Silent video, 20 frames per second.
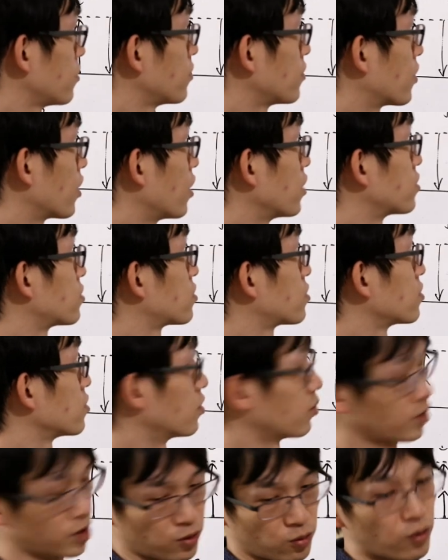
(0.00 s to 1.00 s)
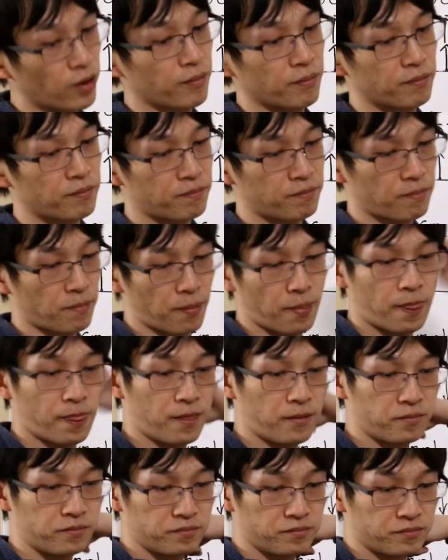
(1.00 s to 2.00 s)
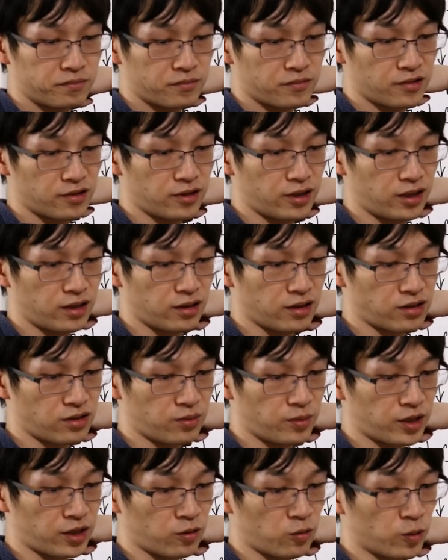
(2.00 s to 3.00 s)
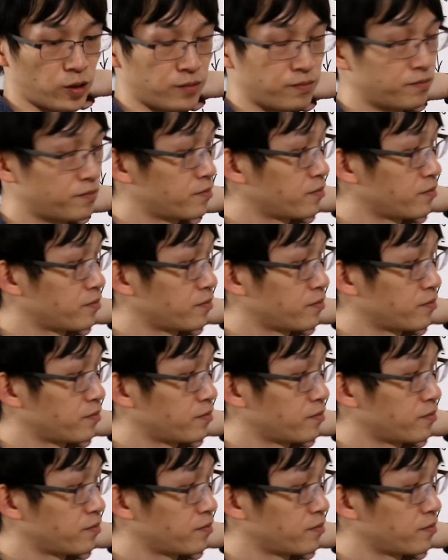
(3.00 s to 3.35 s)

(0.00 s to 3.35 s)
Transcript: that's omega 1. Right, that's omega 1.